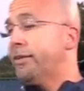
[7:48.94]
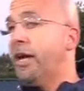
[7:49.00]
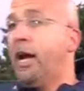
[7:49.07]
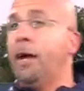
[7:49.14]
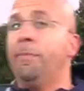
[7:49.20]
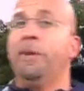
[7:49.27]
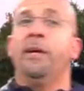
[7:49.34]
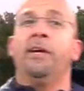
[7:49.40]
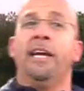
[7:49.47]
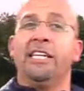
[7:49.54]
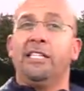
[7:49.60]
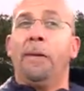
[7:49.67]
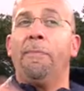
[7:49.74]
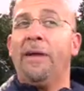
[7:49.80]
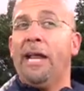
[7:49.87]
of the time?
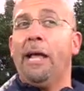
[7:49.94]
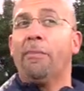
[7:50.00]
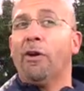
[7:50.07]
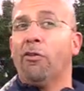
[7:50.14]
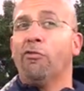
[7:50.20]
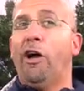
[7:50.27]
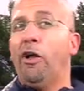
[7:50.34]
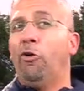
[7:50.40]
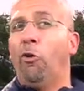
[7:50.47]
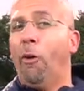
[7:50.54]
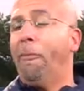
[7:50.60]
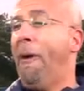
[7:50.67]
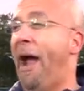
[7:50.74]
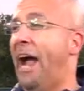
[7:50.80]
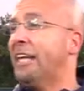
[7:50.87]
Is it being able to run
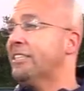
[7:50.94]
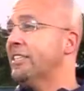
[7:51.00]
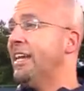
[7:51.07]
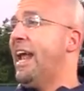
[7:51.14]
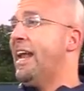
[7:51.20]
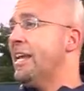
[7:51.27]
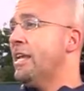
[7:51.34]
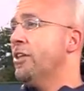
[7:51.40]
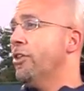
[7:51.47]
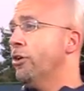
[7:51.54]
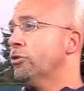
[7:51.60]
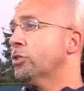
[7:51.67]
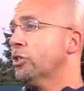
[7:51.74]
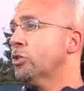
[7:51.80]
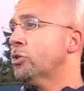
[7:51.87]
or pass in any of
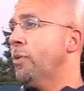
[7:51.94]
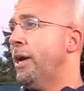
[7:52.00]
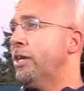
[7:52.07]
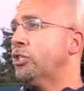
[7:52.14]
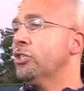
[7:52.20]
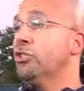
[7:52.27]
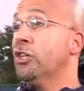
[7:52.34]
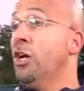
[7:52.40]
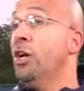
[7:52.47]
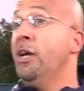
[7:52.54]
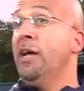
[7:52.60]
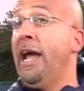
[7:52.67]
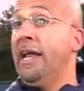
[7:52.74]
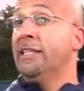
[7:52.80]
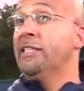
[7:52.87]
those situations?
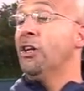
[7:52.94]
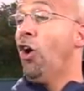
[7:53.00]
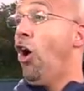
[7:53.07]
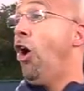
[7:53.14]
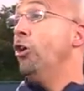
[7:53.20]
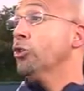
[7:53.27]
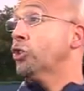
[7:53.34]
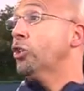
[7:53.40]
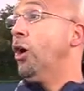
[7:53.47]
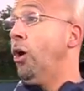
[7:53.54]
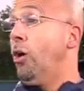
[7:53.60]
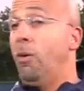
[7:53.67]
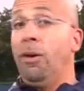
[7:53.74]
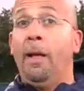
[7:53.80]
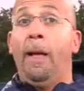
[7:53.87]
And is it
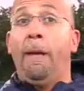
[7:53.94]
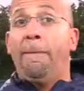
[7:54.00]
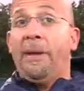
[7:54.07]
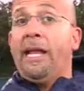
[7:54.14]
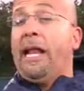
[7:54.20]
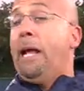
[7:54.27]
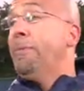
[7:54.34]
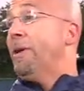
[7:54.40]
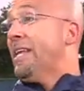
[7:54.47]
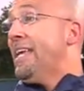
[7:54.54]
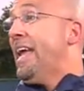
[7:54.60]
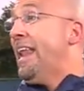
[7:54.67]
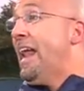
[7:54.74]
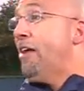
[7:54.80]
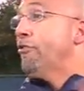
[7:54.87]
also being able to
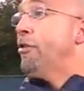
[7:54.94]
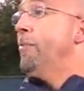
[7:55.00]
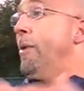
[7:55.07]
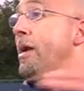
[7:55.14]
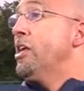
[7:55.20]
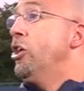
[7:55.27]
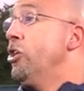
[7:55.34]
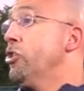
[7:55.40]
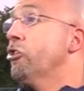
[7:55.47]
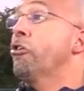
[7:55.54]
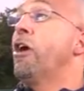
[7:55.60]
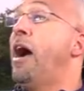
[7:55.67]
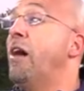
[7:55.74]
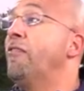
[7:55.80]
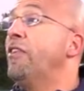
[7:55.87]
get everybody on
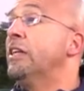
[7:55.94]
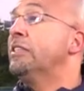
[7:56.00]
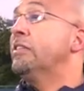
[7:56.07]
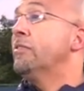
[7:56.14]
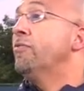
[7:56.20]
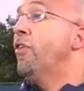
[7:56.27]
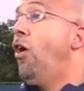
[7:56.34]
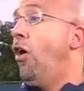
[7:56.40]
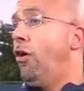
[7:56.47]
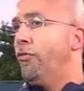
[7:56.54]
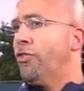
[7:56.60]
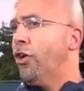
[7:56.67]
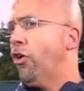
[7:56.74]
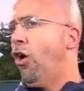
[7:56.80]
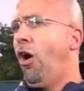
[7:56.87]
your offense
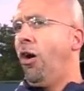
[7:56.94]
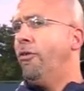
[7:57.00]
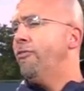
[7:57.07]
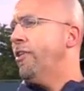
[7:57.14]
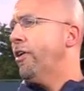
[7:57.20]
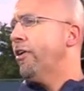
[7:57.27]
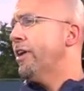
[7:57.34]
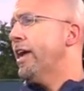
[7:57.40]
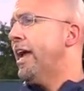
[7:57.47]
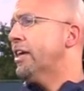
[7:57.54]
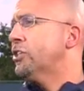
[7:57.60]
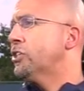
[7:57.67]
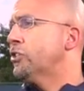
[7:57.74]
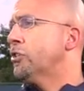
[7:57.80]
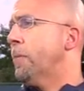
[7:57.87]
involved? They're all
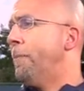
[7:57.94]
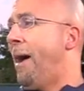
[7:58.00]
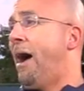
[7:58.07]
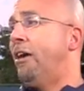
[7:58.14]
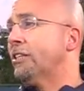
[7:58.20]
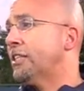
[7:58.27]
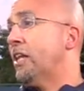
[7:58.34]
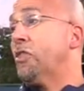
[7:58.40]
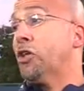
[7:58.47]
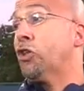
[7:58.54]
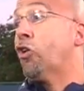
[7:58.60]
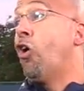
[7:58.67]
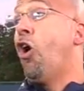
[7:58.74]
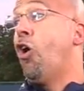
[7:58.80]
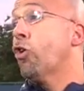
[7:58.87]
variations of balance. I think
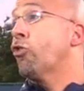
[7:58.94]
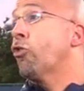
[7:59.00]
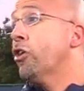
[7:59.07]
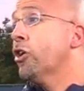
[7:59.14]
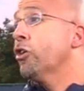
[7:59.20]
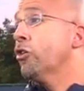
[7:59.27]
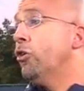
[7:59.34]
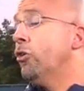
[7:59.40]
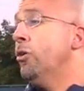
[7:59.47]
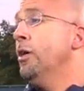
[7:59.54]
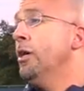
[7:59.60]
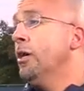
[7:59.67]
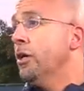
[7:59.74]
they're all critical,